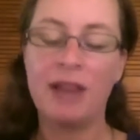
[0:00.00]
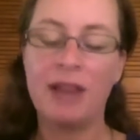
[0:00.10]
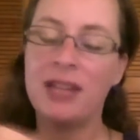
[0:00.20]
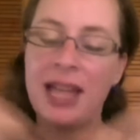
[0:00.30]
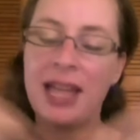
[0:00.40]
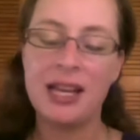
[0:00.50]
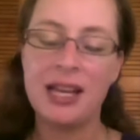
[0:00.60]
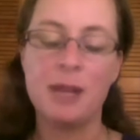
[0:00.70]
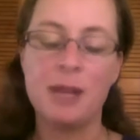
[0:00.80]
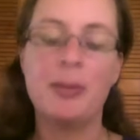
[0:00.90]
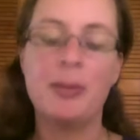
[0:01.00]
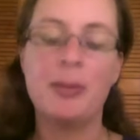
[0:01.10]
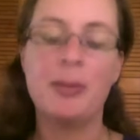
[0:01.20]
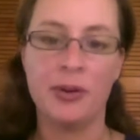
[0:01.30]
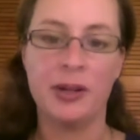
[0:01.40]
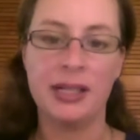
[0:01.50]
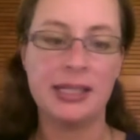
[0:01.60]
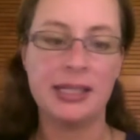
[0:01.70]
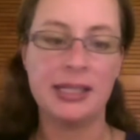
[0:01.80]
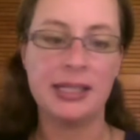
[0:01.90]
like related but separate,
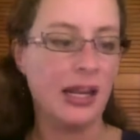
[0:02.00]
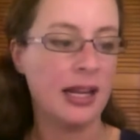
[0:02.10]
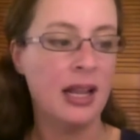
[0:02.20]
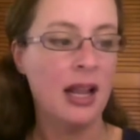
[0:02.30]
and saying,